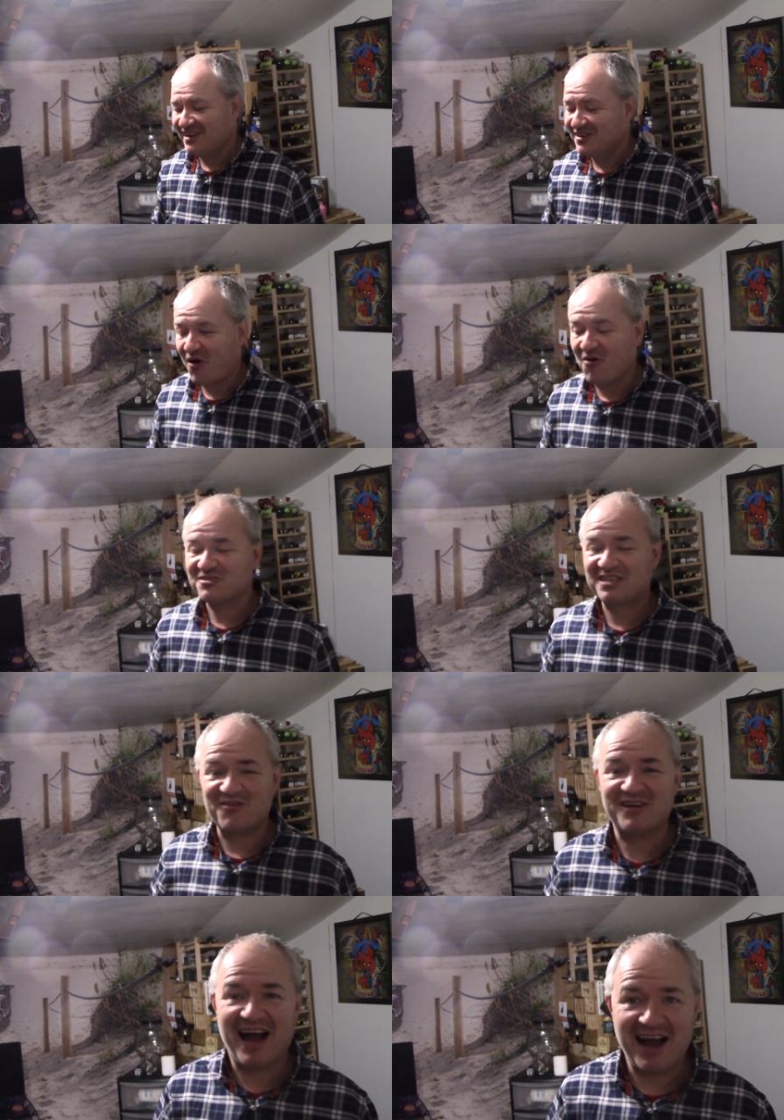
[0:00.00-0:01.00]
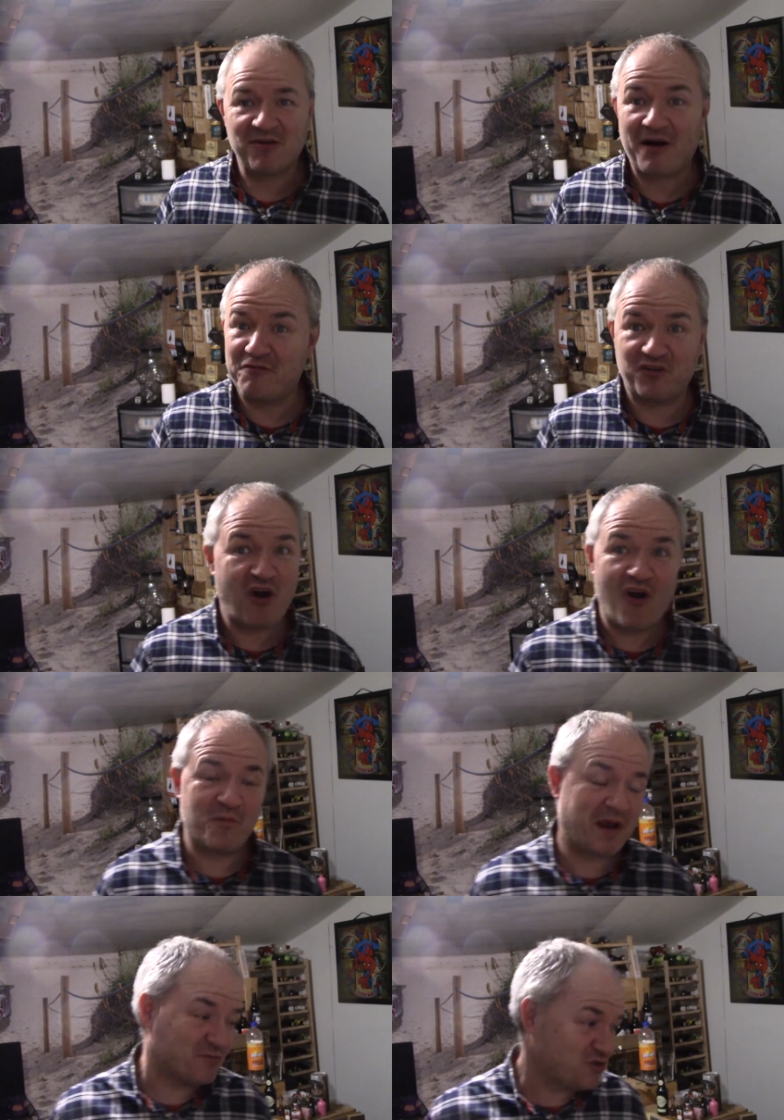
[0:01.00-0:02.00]
Can't tell you how, I forgot
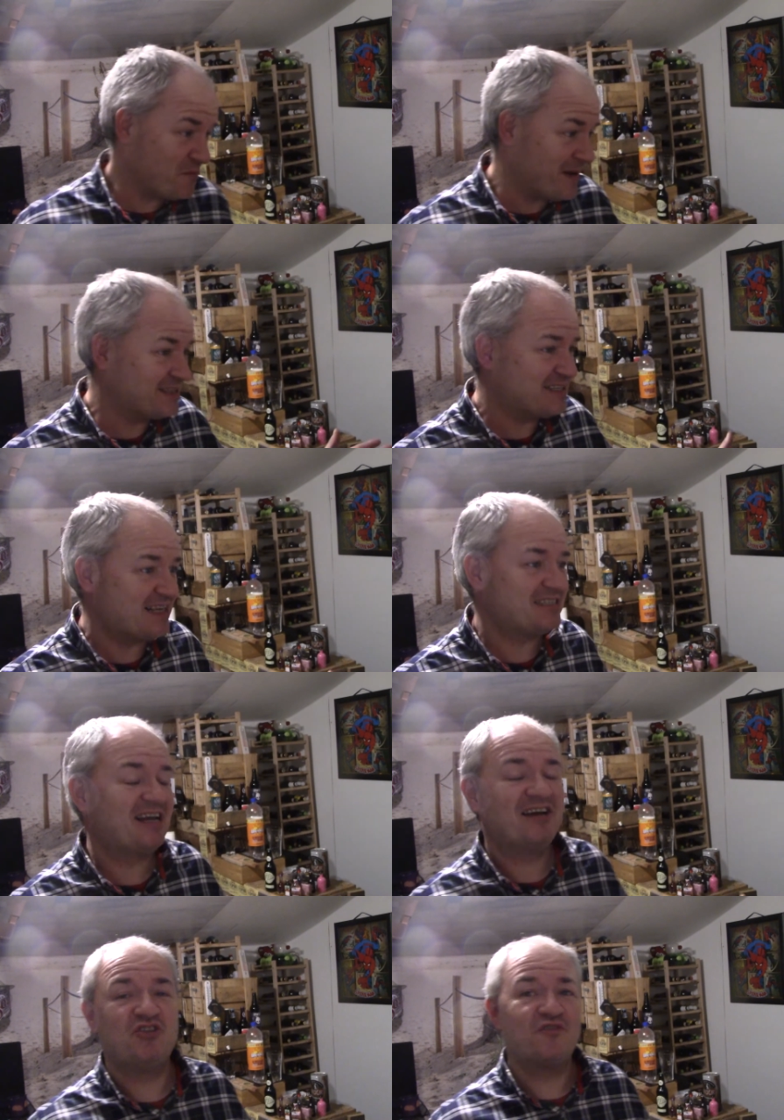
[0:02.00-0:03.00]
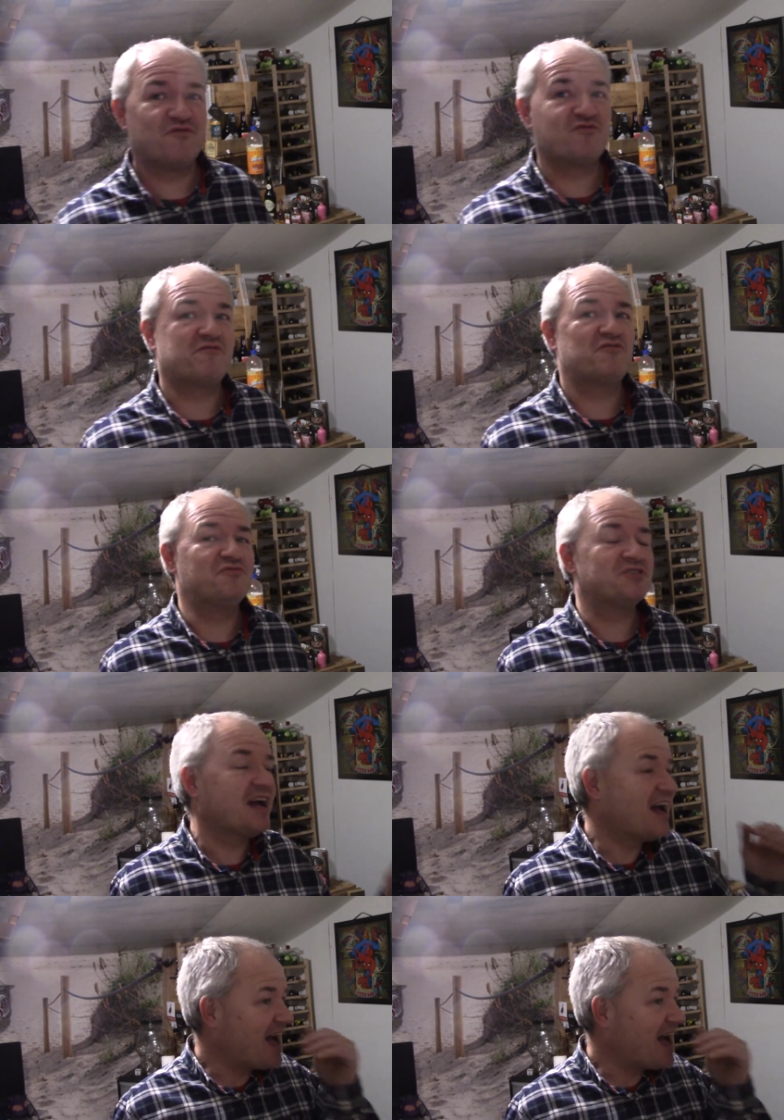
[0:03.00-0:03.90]
when I was on about it last night in the other reviews,